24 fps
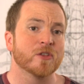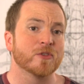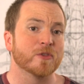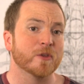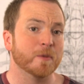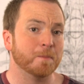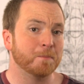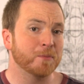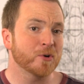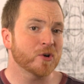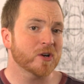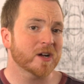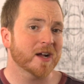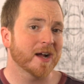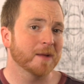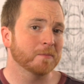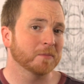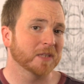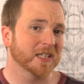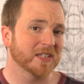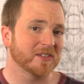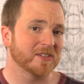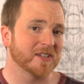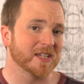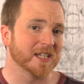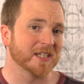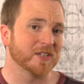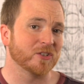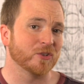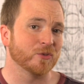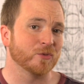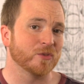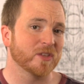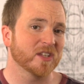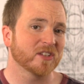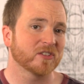the book I'm listening
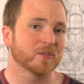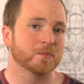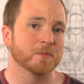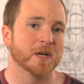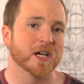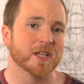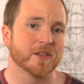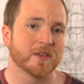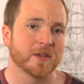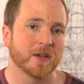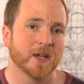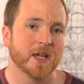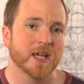to this month